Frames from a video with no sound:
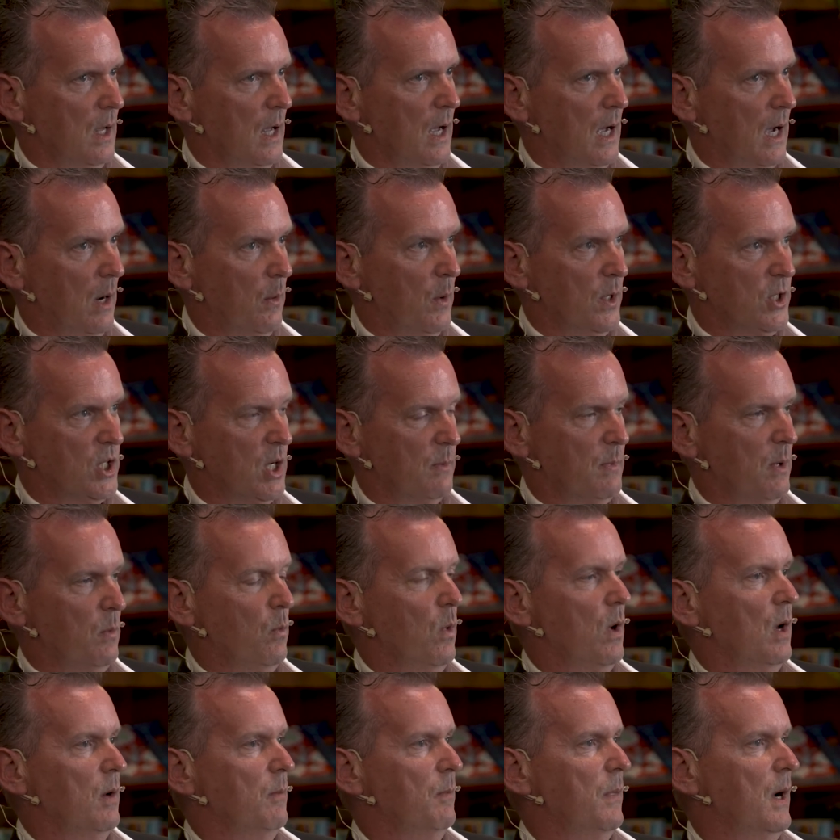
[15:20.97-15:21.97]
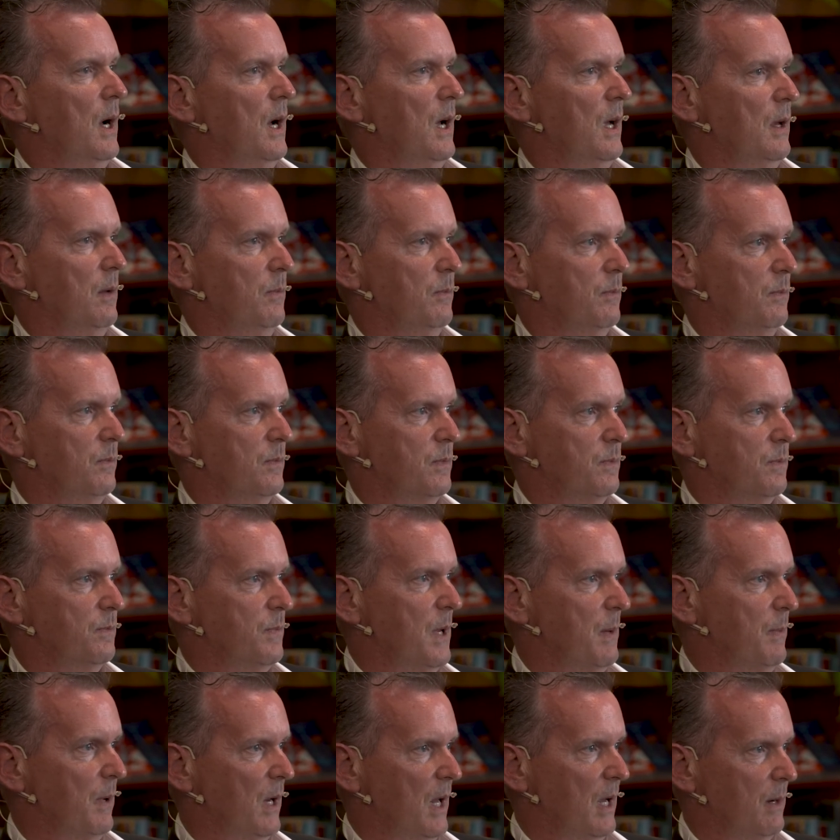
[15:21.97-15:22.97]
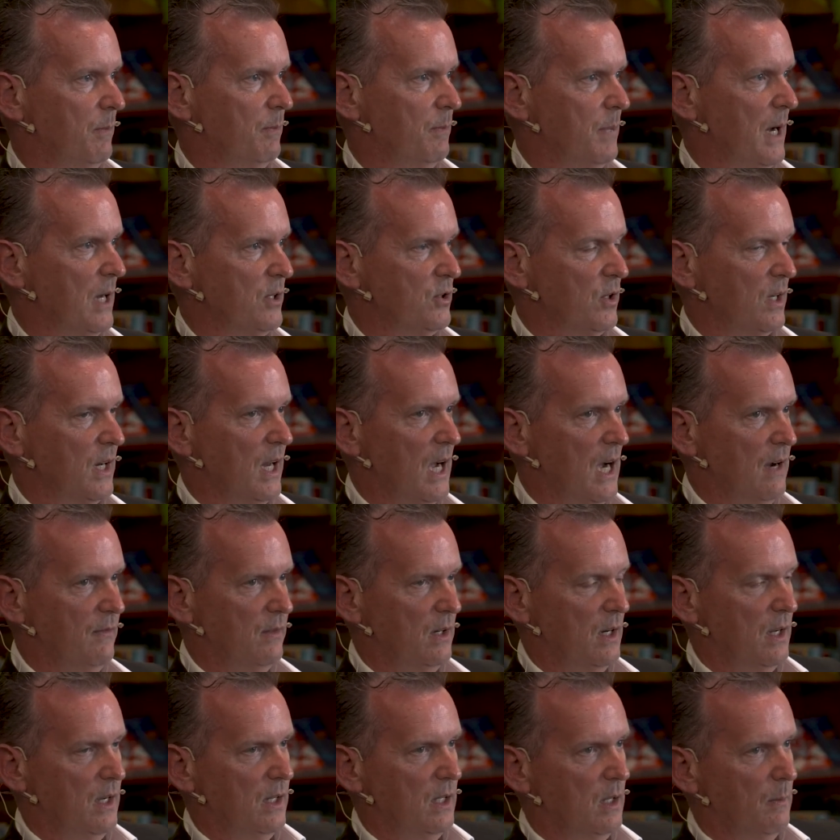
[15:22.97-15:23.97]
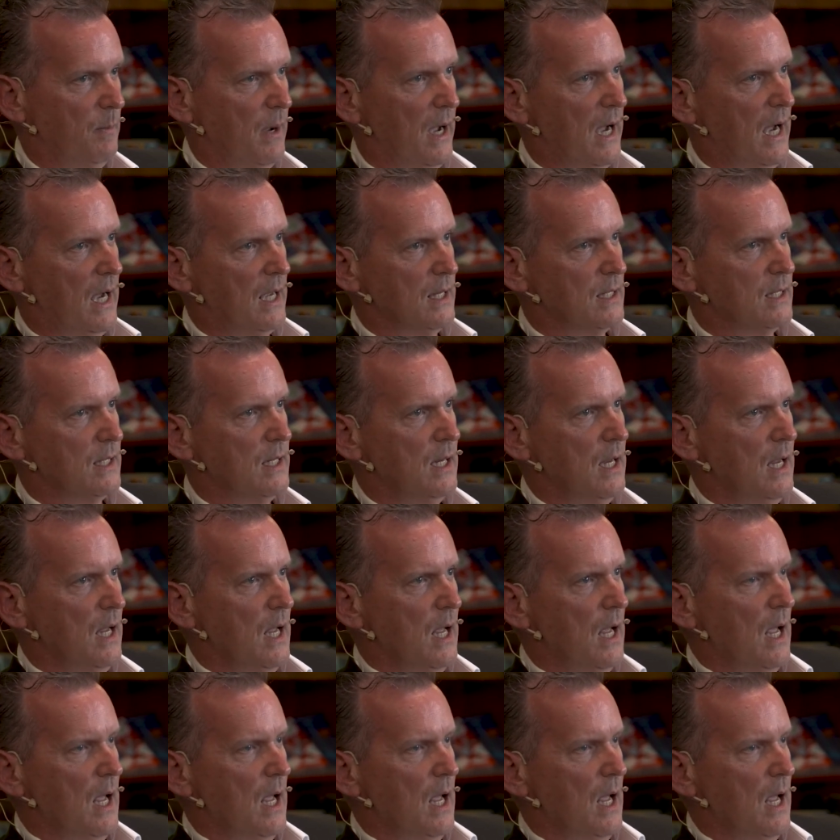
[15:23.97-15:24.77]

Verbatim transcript: uh, which had been won by people like Patrick Kavanagh in the past.